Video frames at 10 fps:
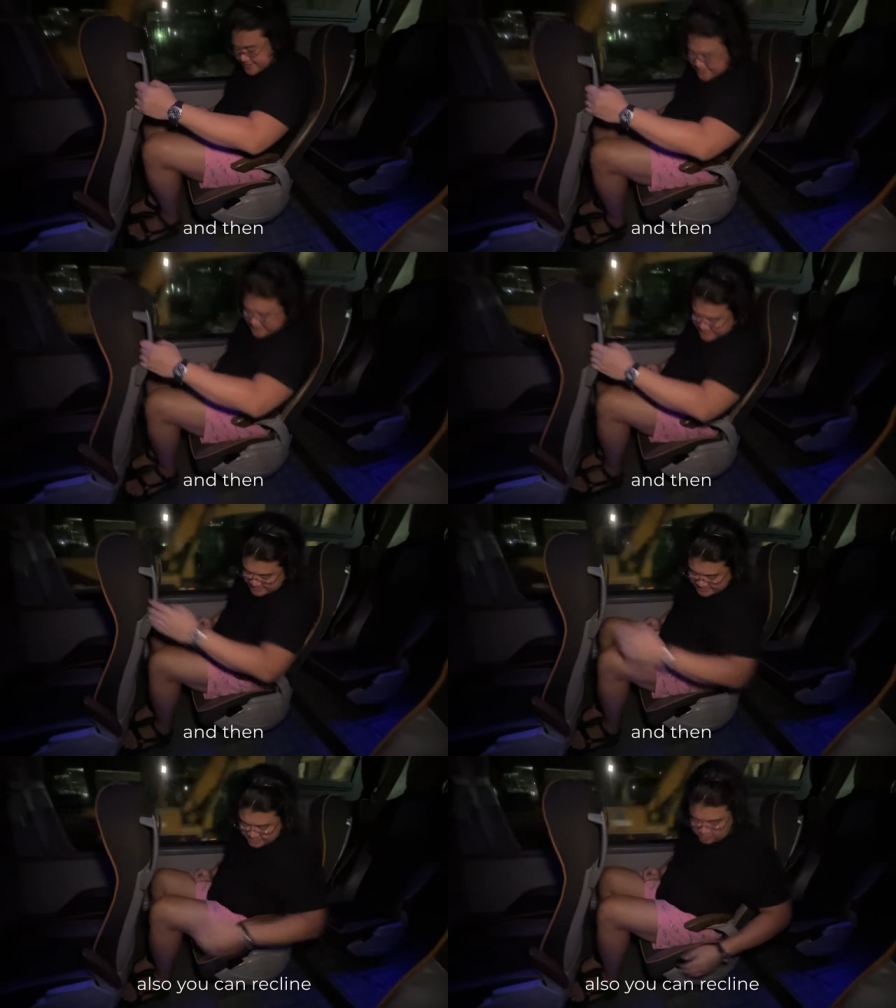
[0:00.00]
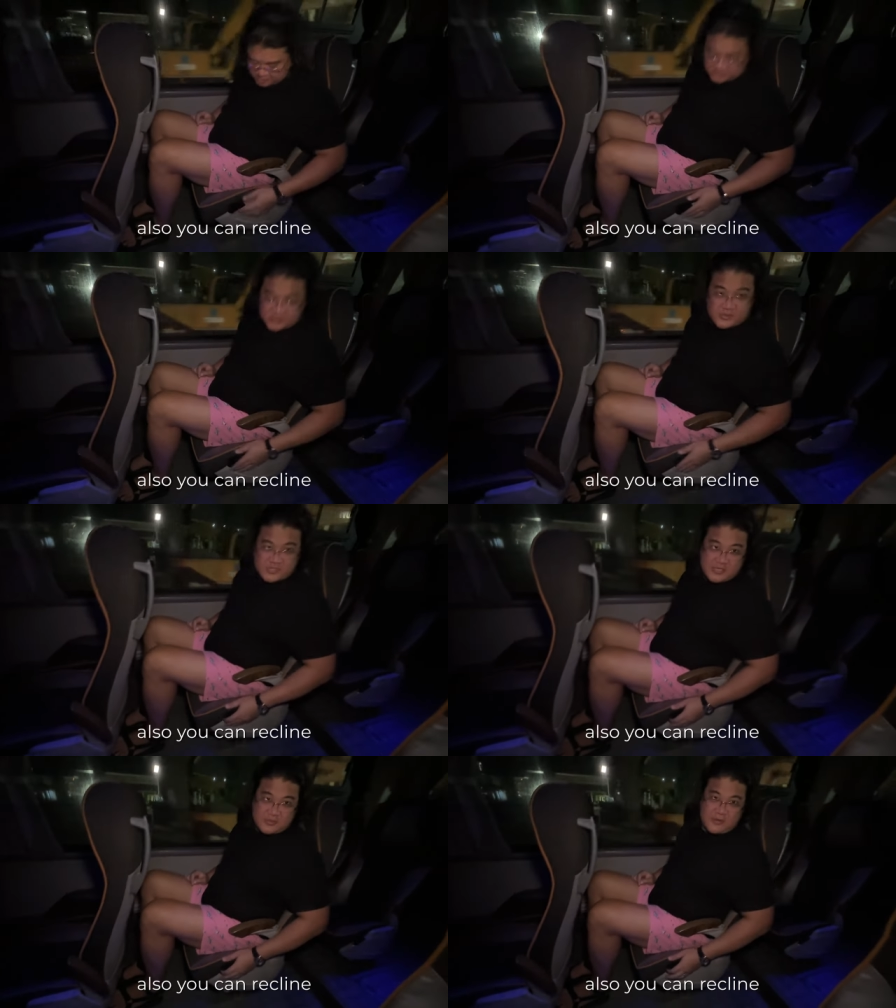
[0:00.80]
And then also you
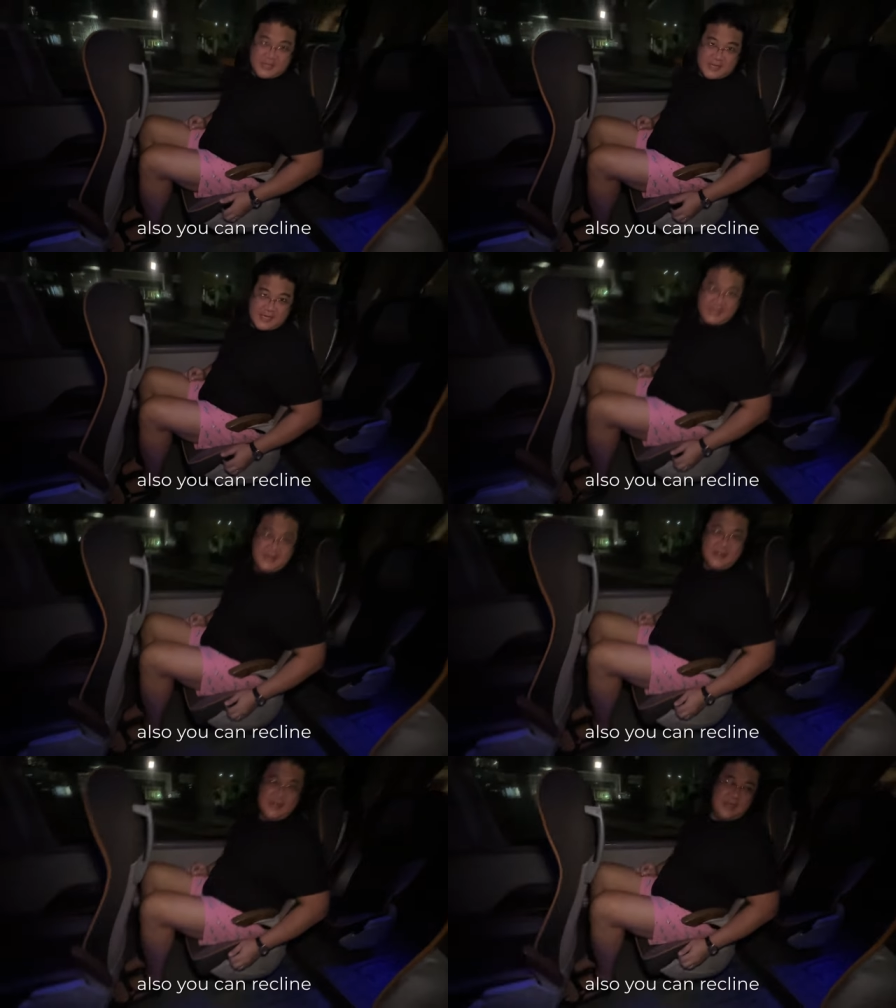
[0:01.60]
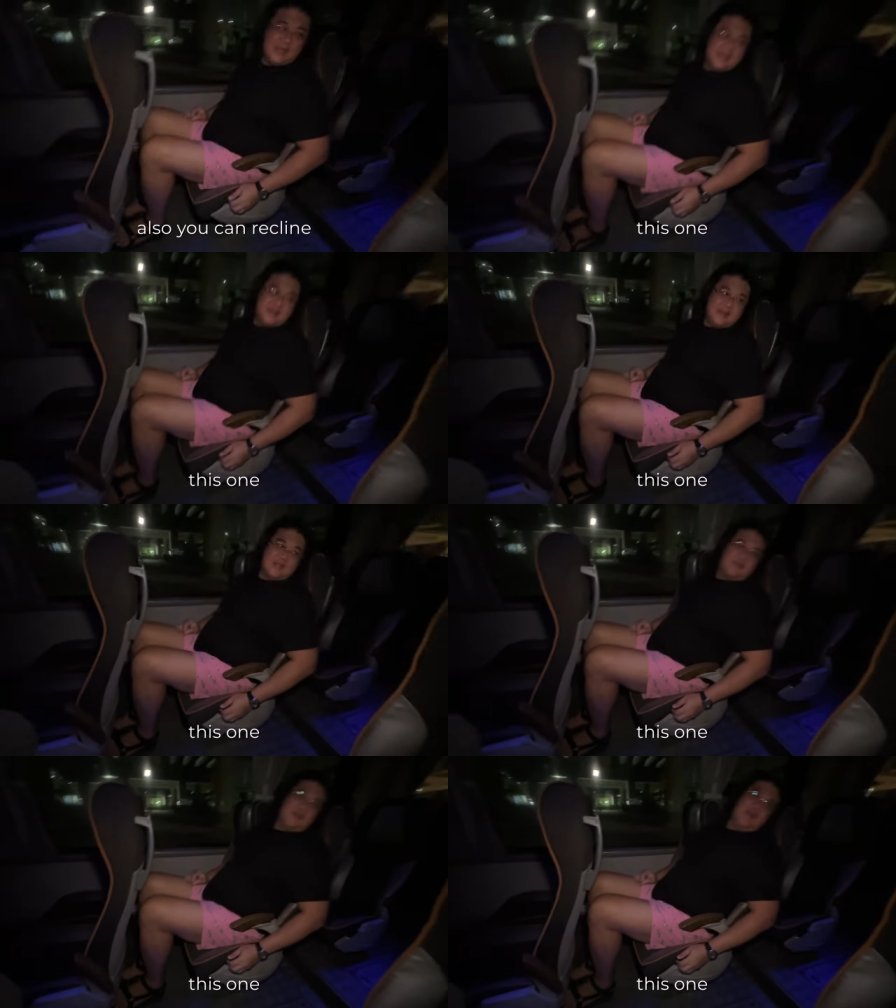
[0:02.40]
can recline
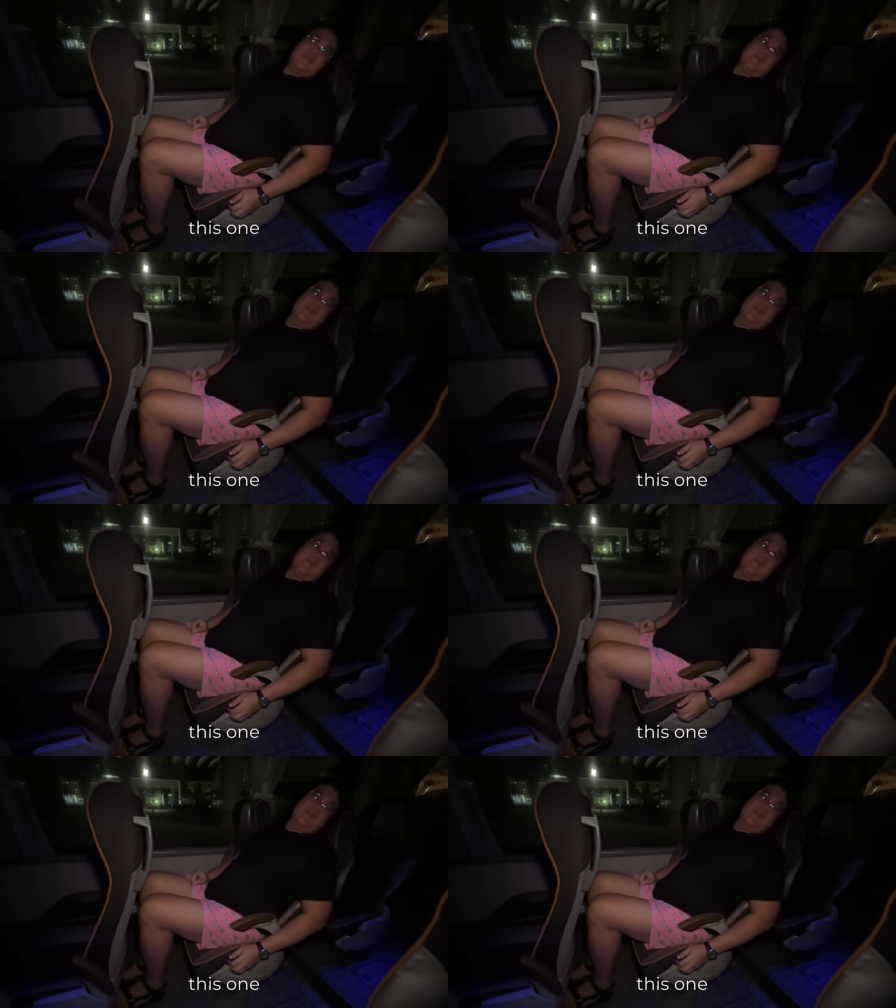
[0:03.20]
this one.